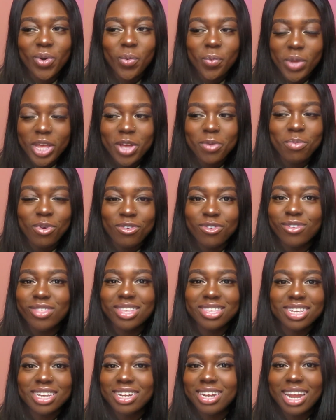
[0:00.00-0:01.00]
week before
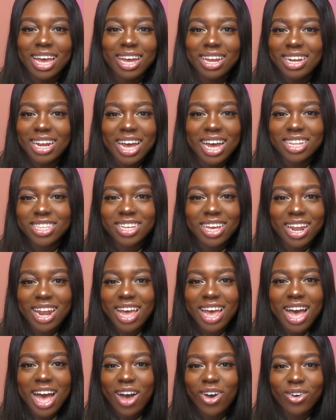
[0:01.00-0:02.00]
the deadline, like
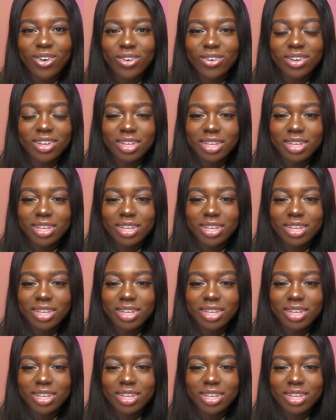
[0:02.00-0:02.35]
how,